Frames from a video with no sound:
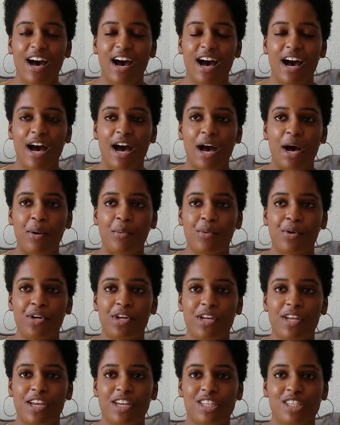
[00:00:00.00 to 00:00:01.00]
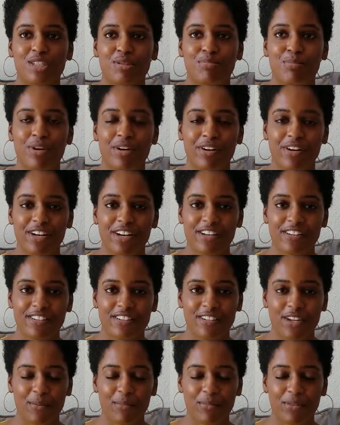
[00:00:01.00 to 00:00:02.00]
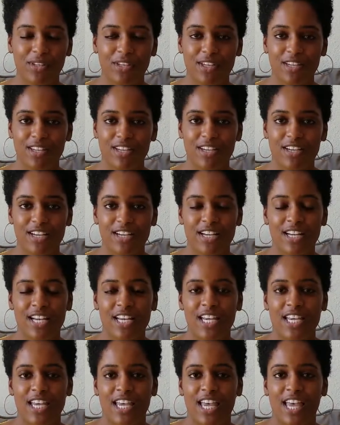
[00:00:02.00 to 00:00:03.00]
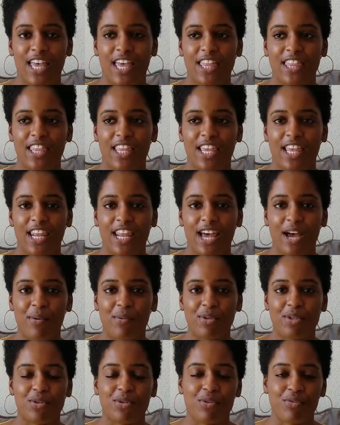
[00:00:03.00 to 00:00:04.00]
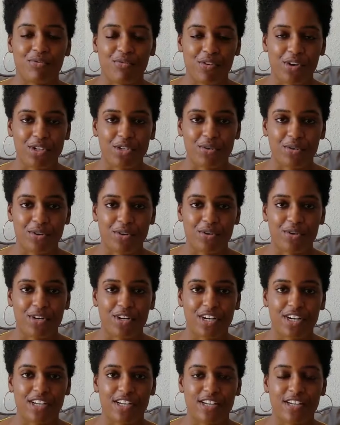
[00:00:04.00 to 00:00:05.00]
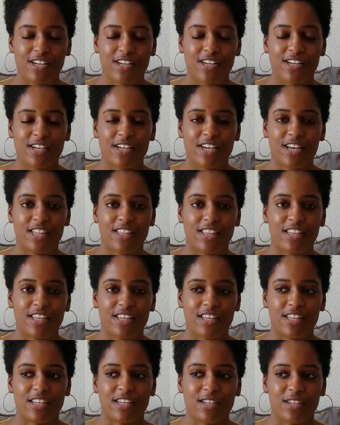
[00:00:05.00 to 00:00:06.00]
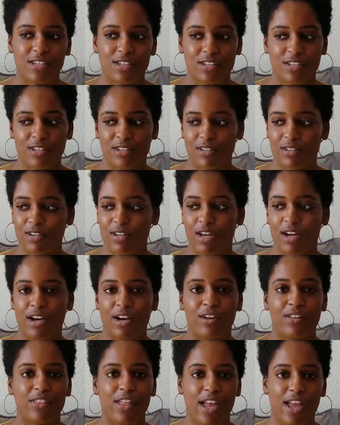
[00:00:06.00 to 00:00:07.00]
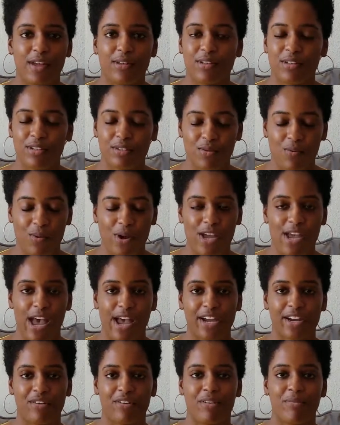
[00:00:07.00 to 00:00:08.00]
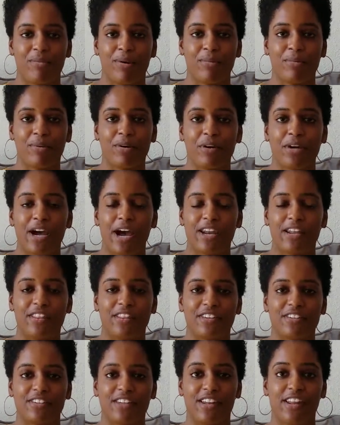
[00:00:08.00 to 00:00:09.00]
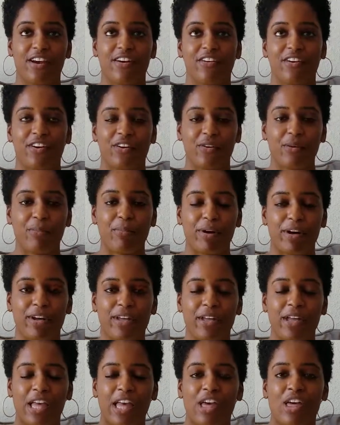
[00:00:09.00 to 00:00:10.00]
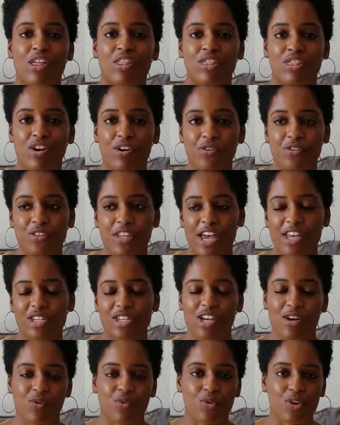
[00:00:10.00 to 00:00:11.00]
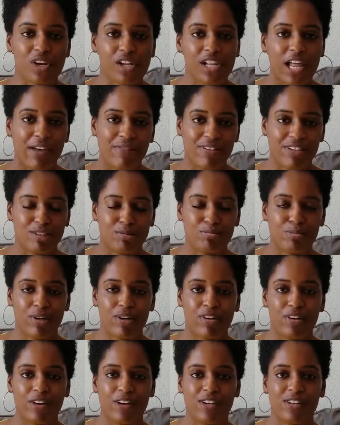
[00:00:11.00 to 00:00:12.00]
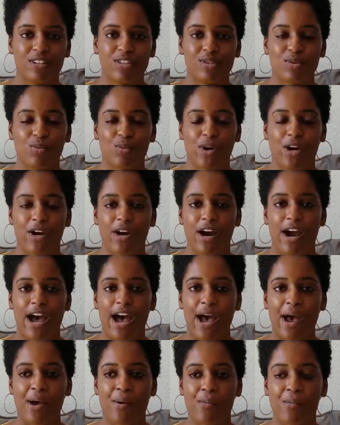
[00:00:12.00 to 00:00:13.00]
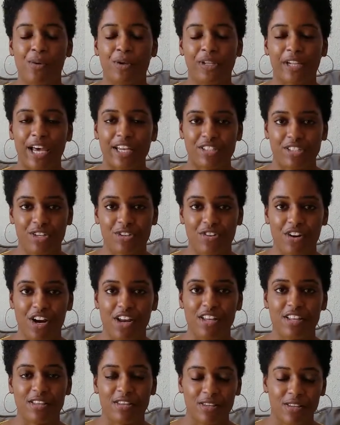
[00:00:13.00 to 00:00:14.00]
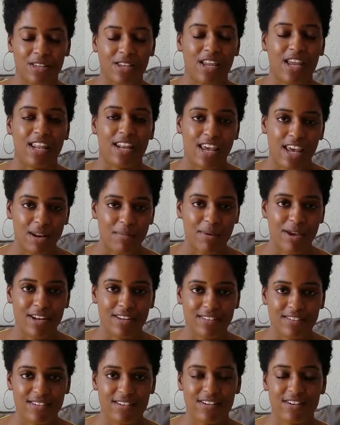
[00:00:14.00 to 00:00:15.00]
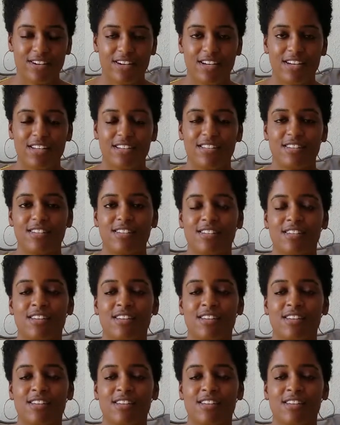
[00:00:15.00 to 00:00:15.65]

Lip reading: I would experience something, and then I would do the voice recording, and then that is a way I can remember kind of the scenario. But that's a real life experience where I would like to create an animated series,